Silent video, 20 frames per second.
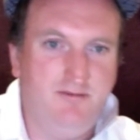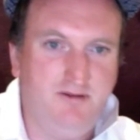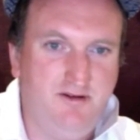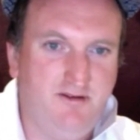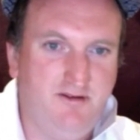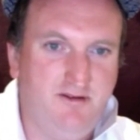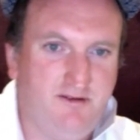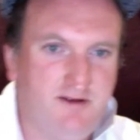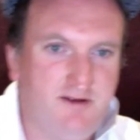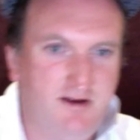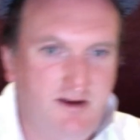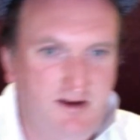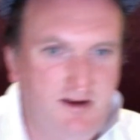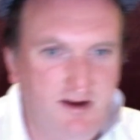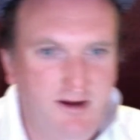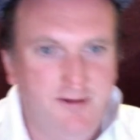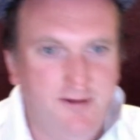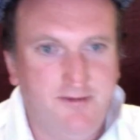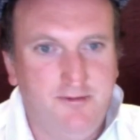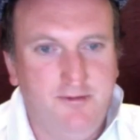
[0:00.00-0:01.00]
just going to
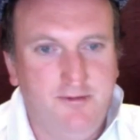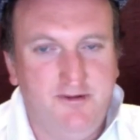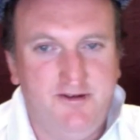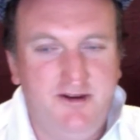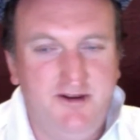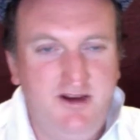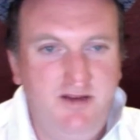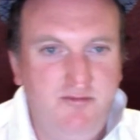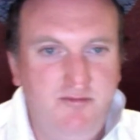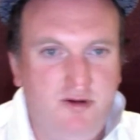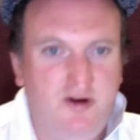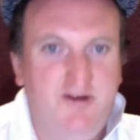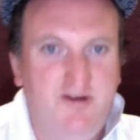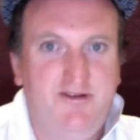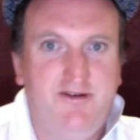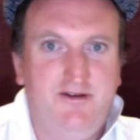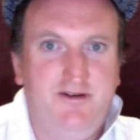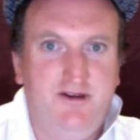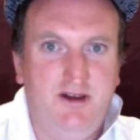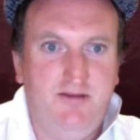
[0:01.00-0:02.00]
go through it team by
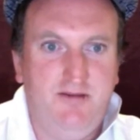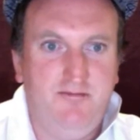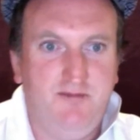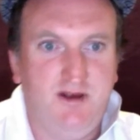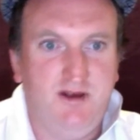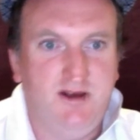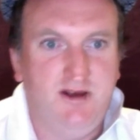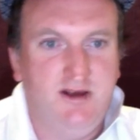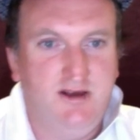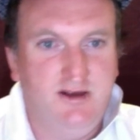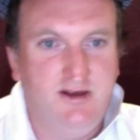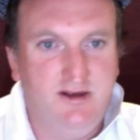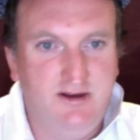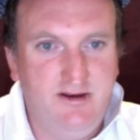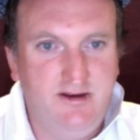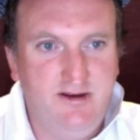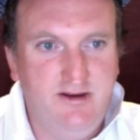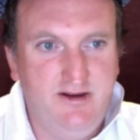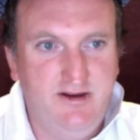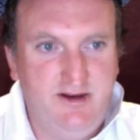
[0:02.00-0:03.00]
team
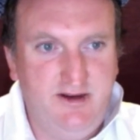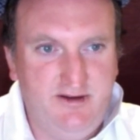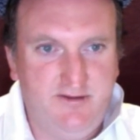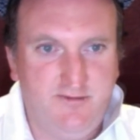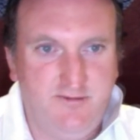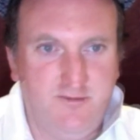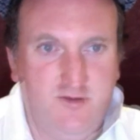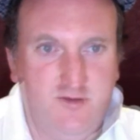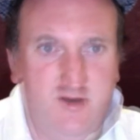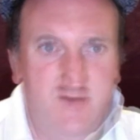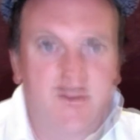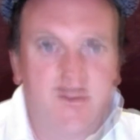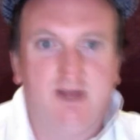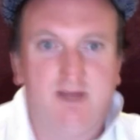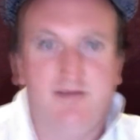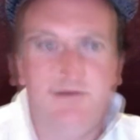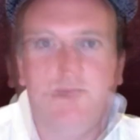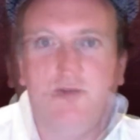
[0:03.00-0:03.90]
and each driver.